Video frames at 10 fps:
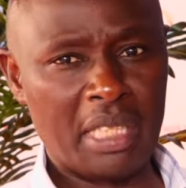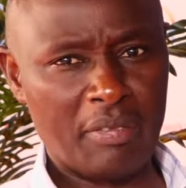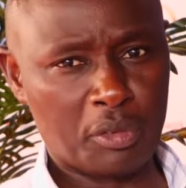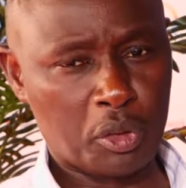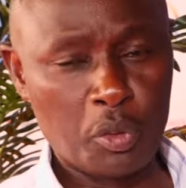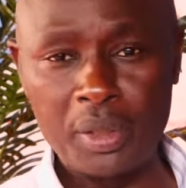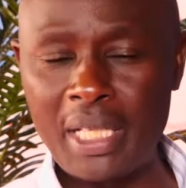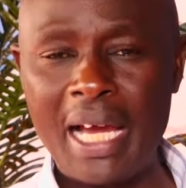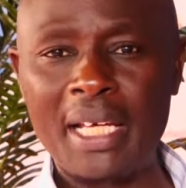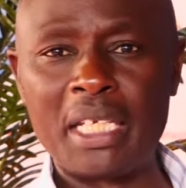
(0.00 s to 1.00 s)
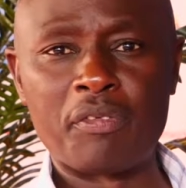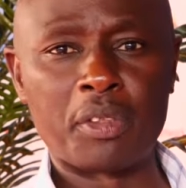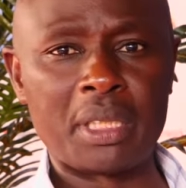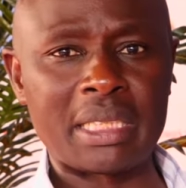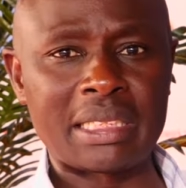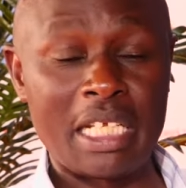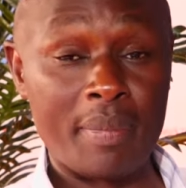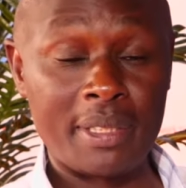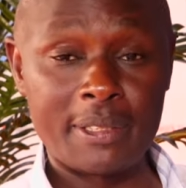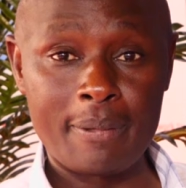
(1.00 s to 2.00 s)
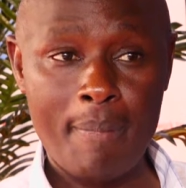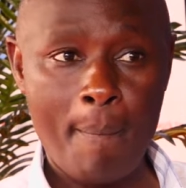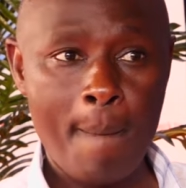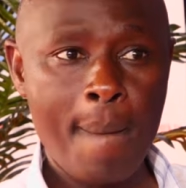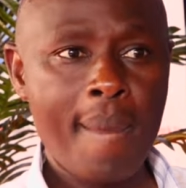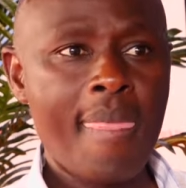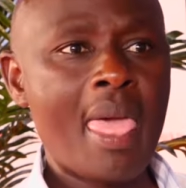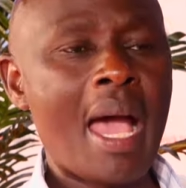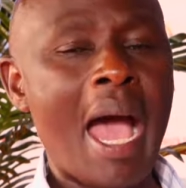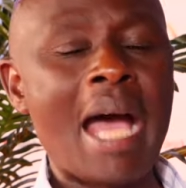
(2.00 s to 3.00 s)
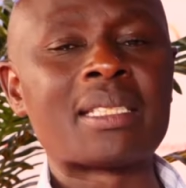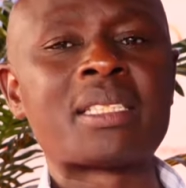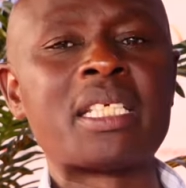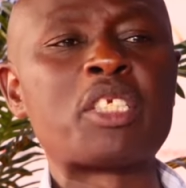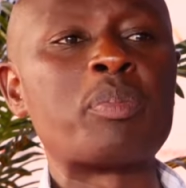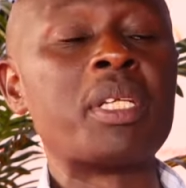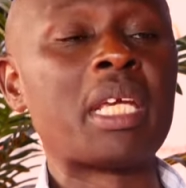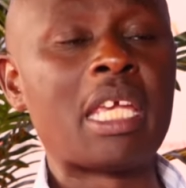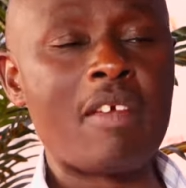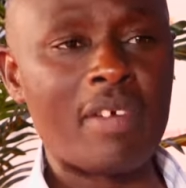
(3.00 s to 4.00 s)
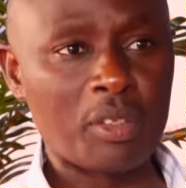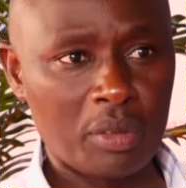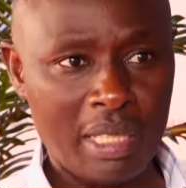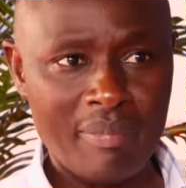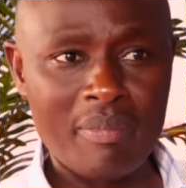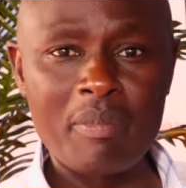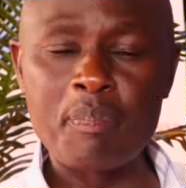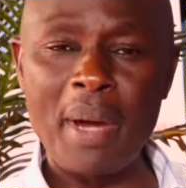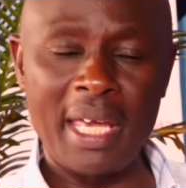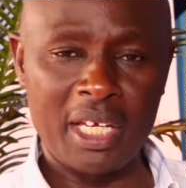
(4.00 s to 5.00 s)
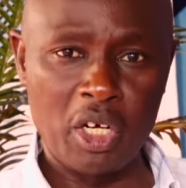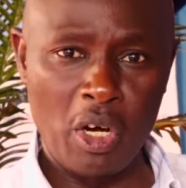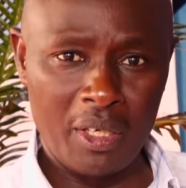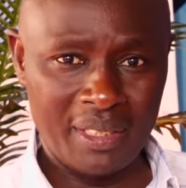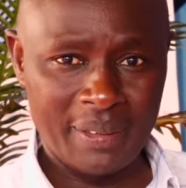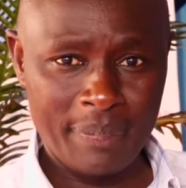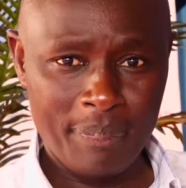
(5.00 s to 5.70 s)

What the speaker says: If truly they are in for this assignment, has it been given to them by God?